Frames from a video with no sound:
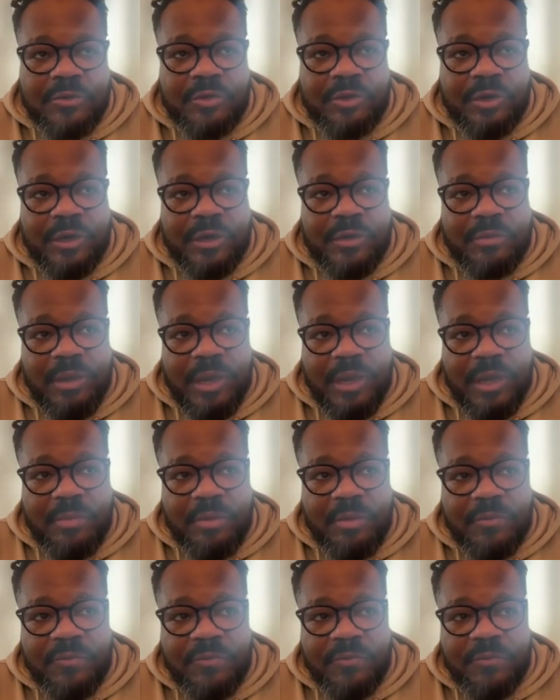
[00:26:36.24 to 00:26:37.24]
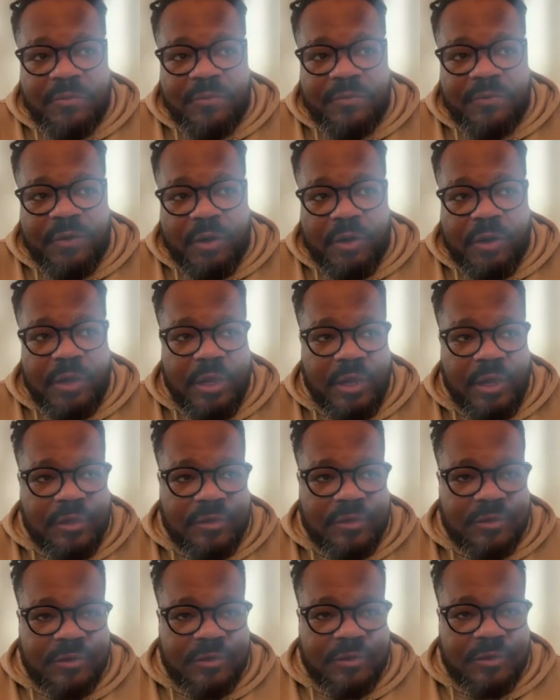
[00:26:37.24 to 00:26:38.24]
during maybe four
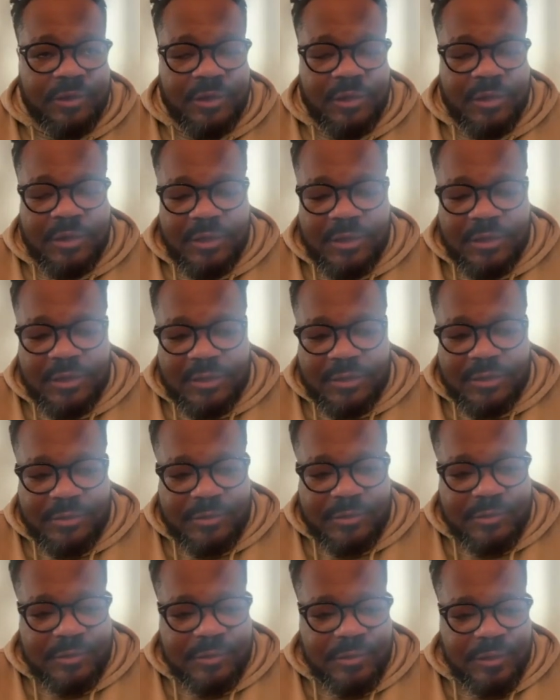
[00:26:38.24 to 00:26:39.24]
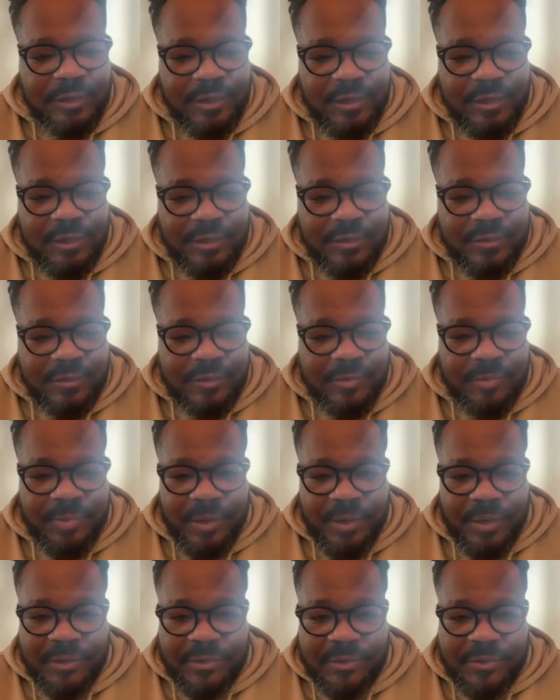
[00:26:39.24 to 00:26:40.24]
years they they
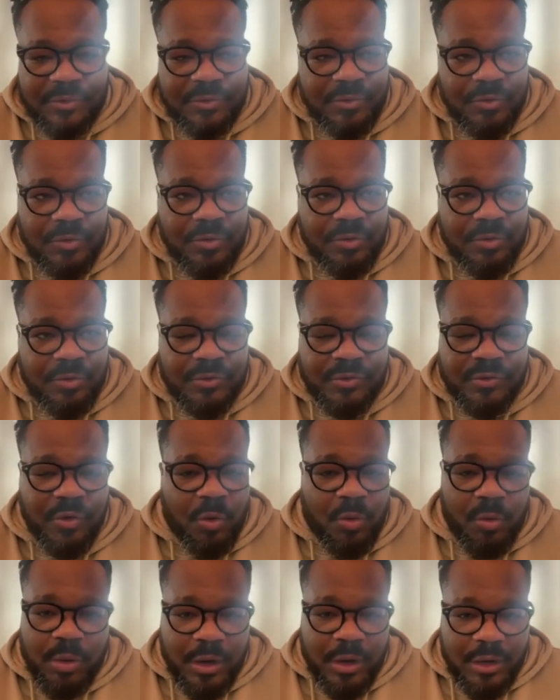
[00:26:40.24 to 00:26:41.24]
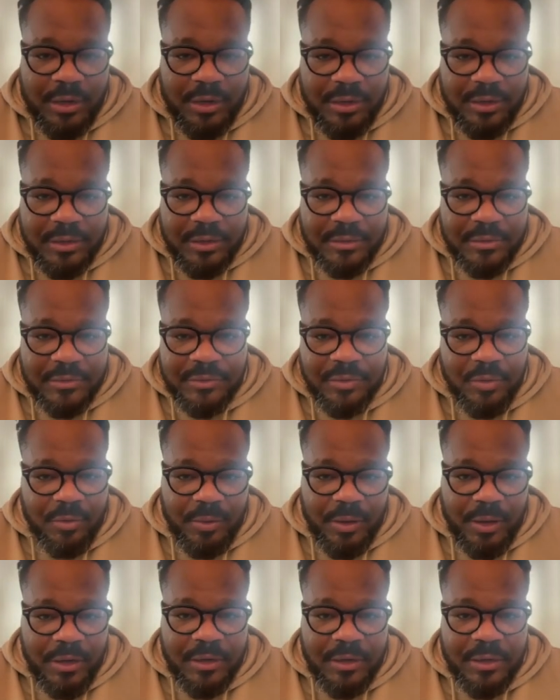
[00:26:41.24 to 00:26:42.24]
play so so well so
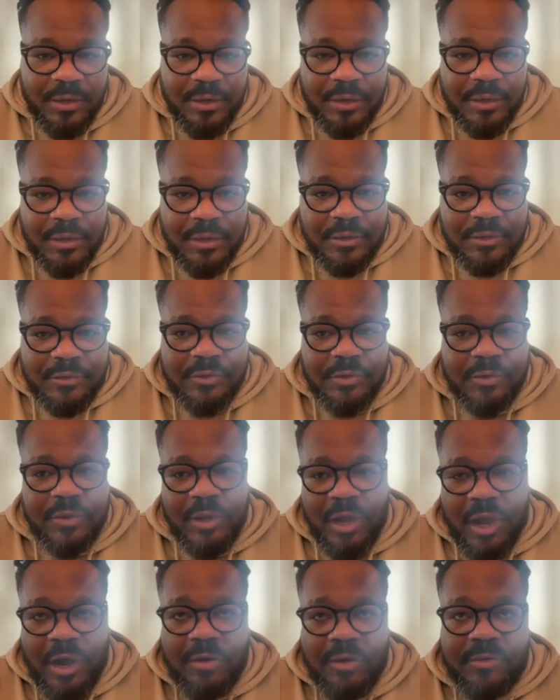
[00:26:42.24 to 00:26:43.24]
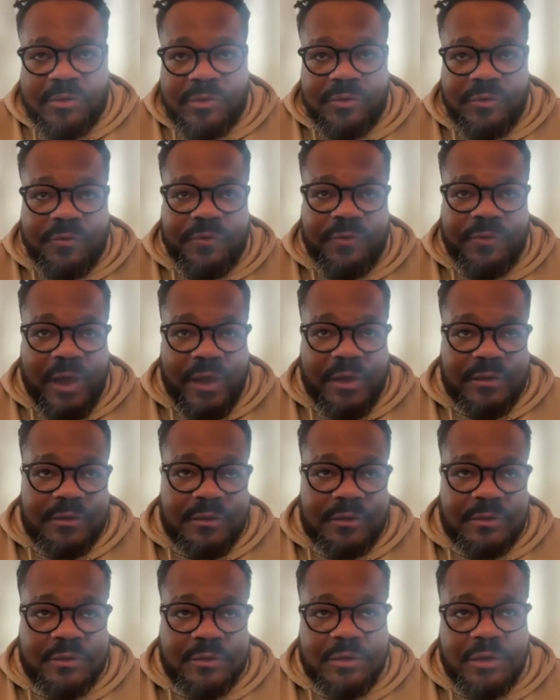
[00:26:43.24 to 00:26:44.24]
well. So now the
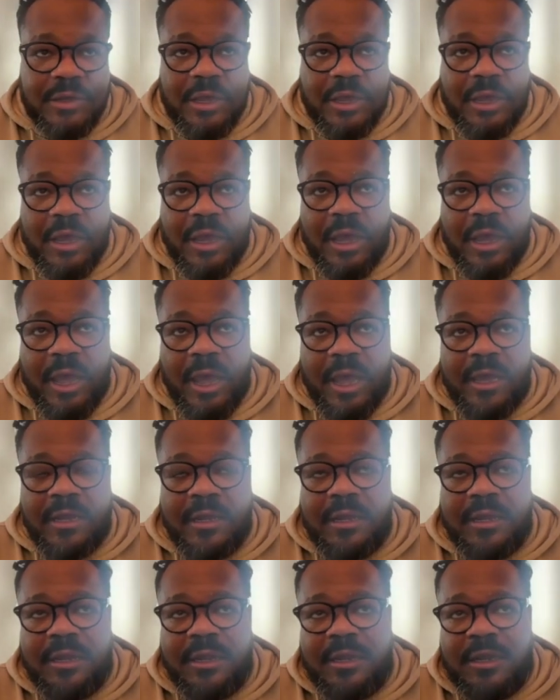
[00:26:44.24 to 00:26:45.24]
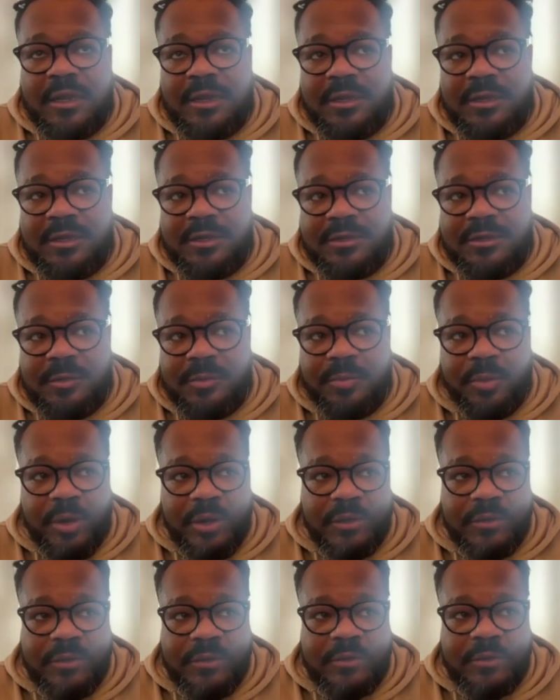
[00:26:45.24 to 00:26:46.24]
fans and uh, the
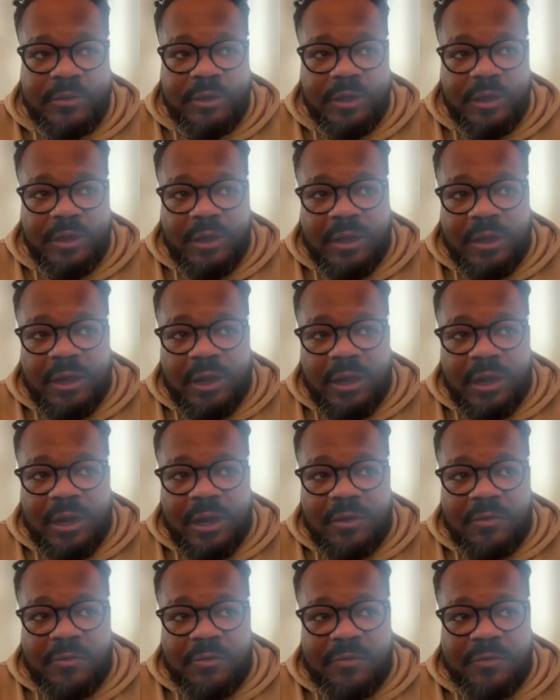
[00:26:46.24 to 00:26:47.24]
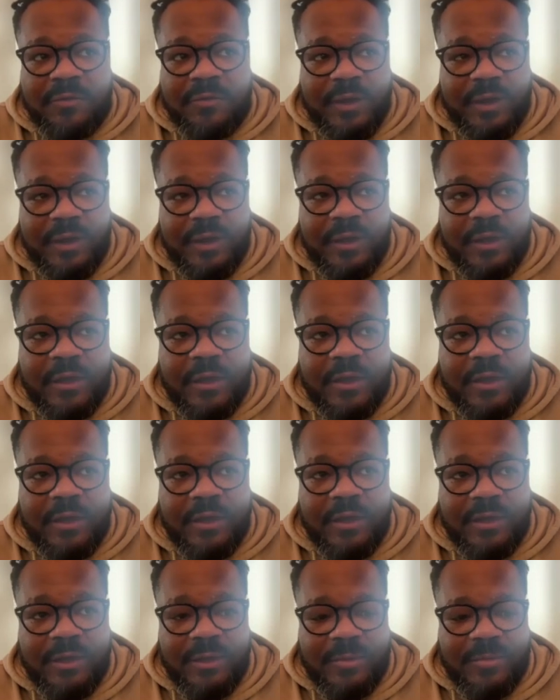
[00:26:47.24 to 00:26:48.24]
press are very
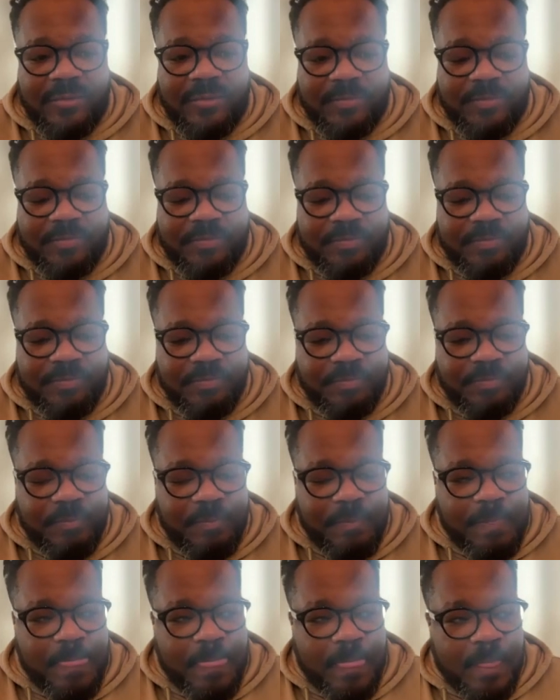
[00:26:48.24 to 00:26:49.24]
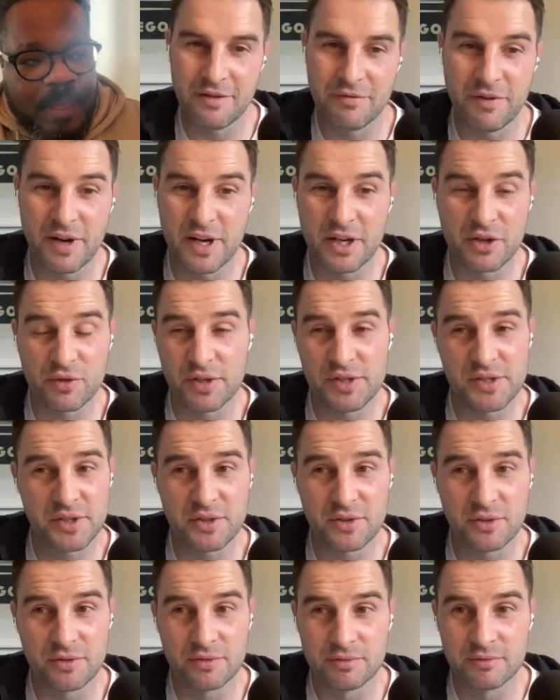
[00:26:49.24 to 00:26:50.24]
um, very
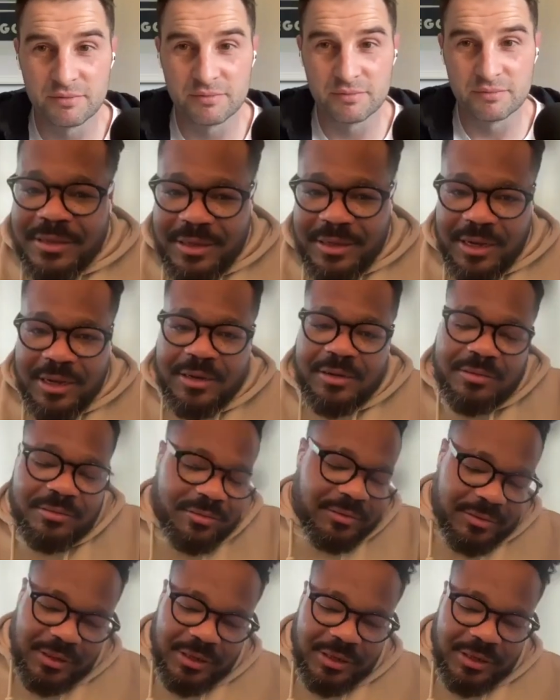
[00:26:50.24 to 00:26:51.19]
critical. Yeah,